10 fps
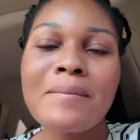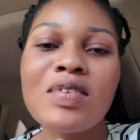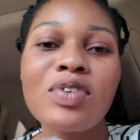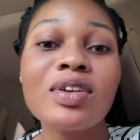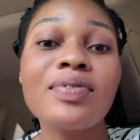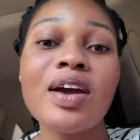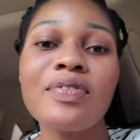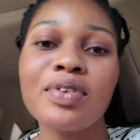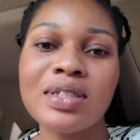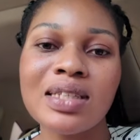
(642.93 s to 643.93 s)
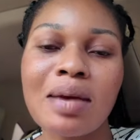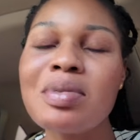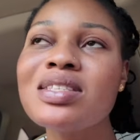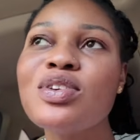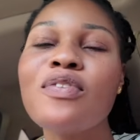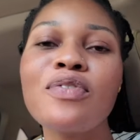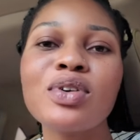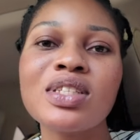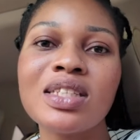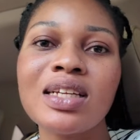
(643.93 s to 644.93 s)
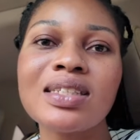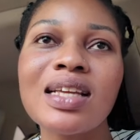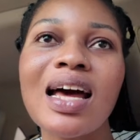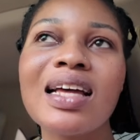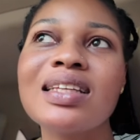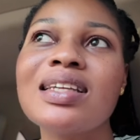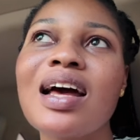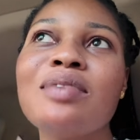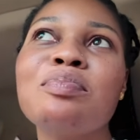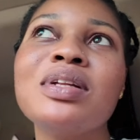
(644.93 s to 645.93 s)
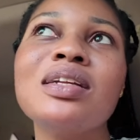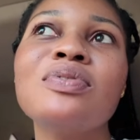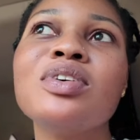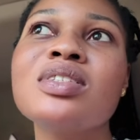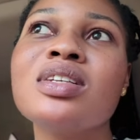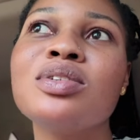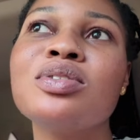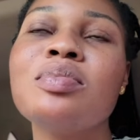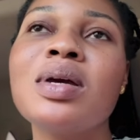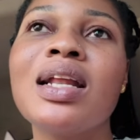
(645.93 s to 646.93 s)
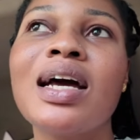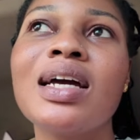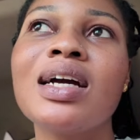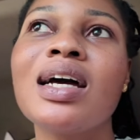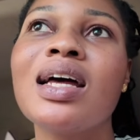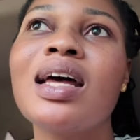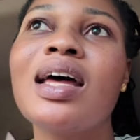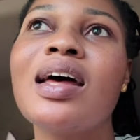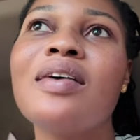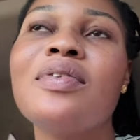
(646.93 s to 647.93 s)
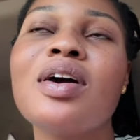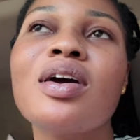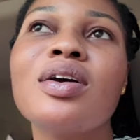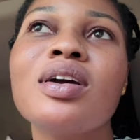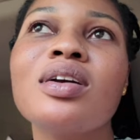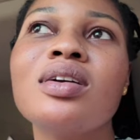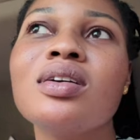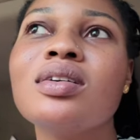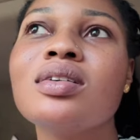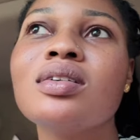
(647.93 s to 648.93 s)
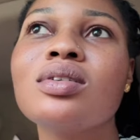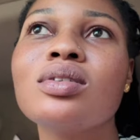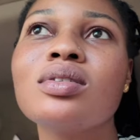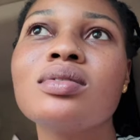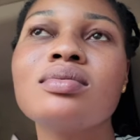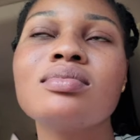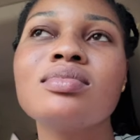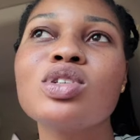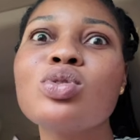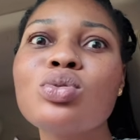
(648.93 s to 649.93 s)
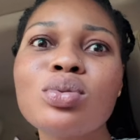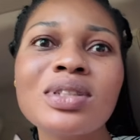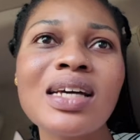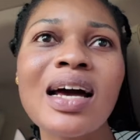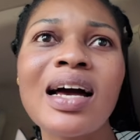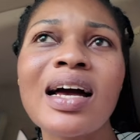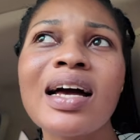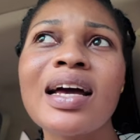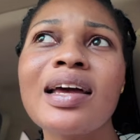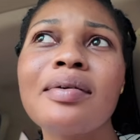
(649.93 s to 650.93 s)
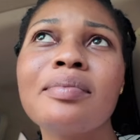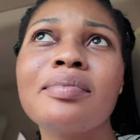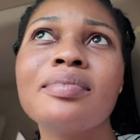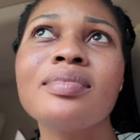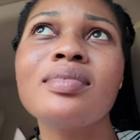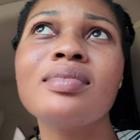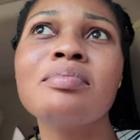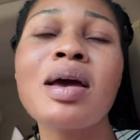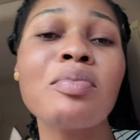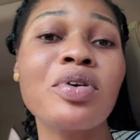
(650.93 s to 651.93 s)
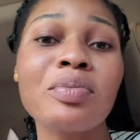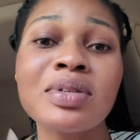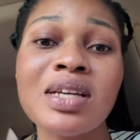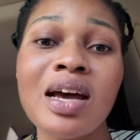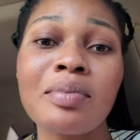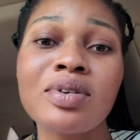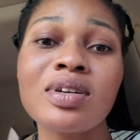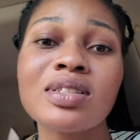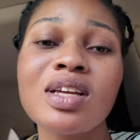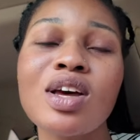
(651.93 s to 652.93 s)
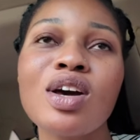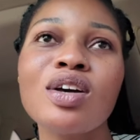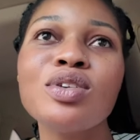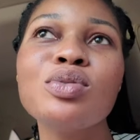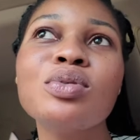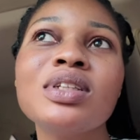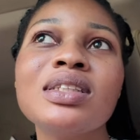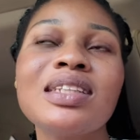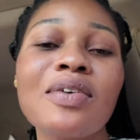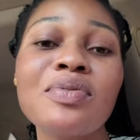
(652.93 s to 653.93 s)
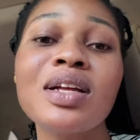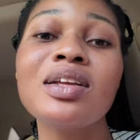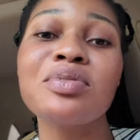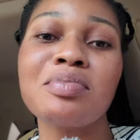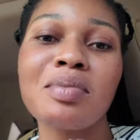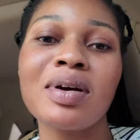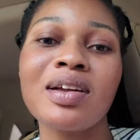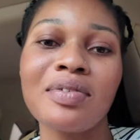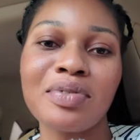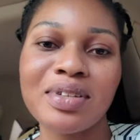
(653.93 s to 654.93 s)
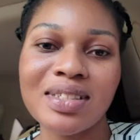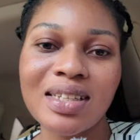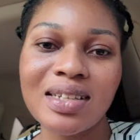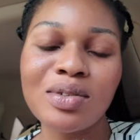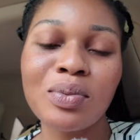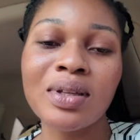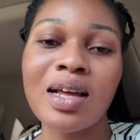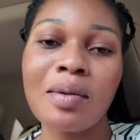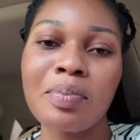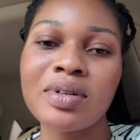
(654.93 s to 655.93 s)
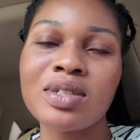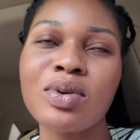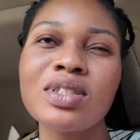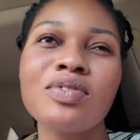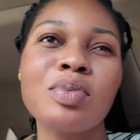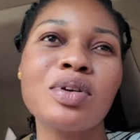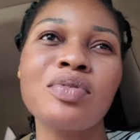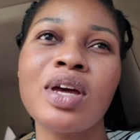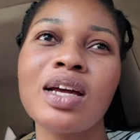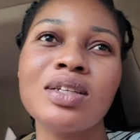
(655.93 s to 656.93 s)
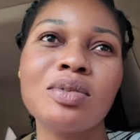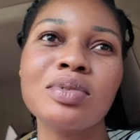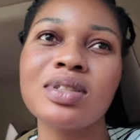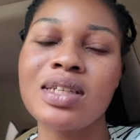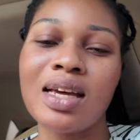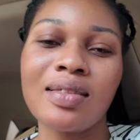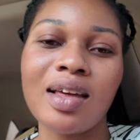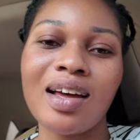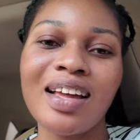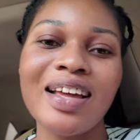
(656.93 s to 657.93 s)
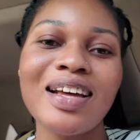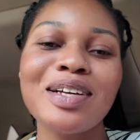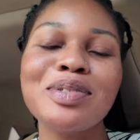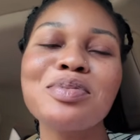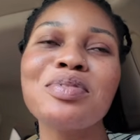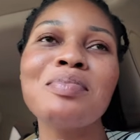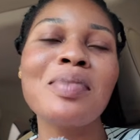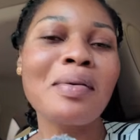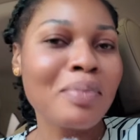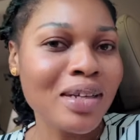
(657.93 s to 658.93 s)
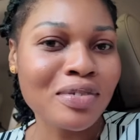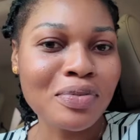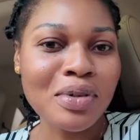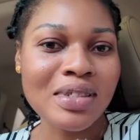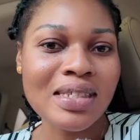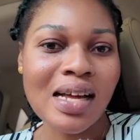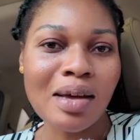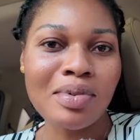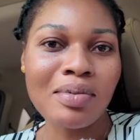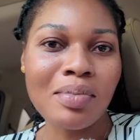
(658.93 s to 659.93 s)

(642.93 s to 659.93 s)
for the very first time. It's your first date. I believe first date should be like a very cool time, memorable time, because you would definitely remember that first date with that person. What if both of you end up together? You remember the first time you